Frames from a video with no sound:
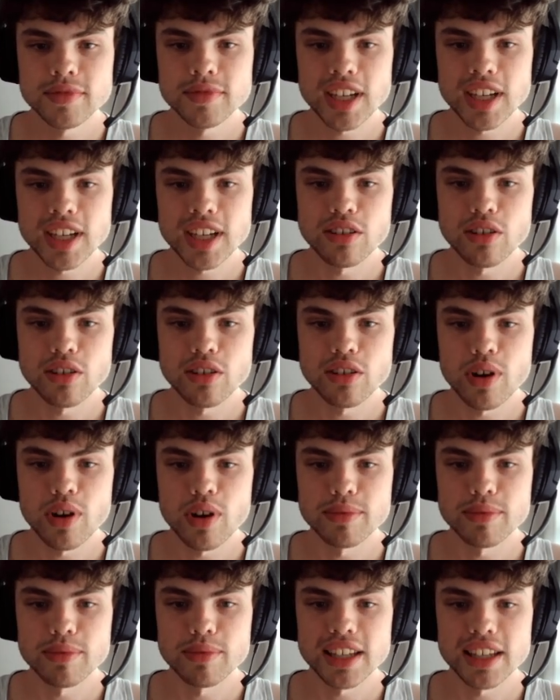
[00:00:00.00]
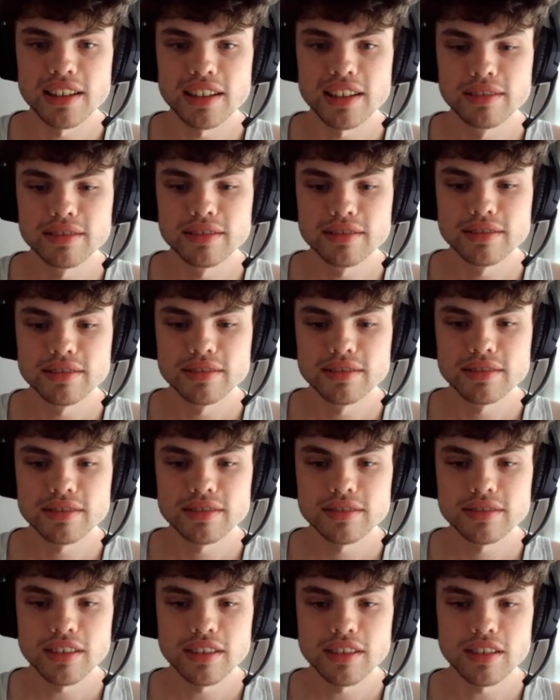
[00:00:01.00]
of don't want him to heal
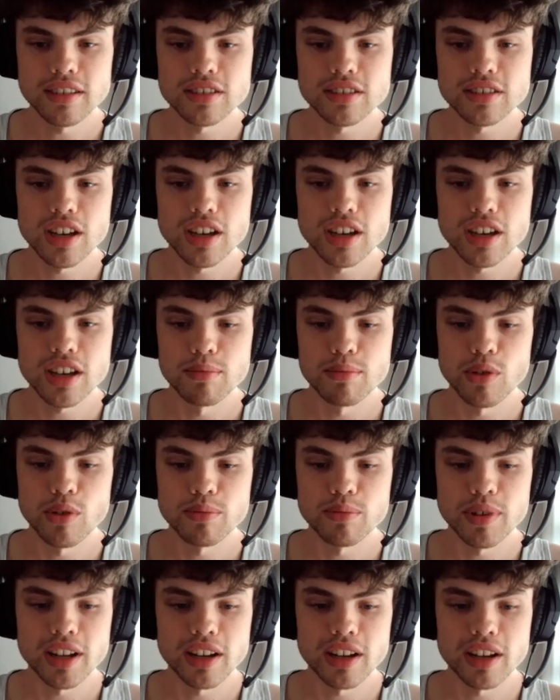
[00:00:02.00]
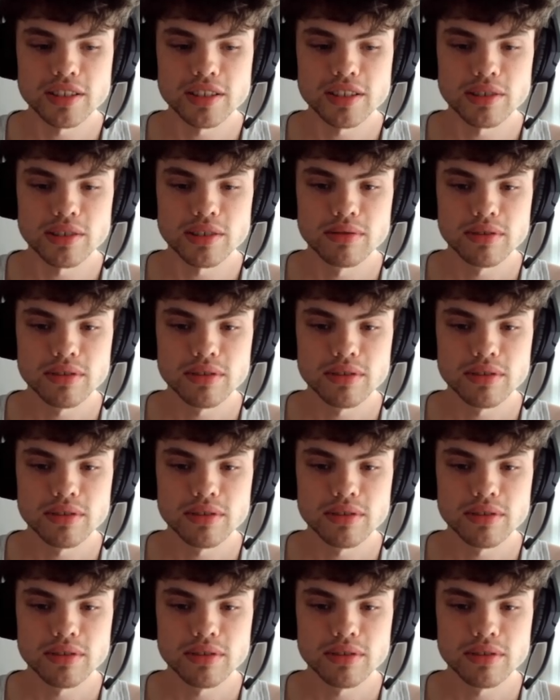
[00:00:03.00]
a ton more, but I also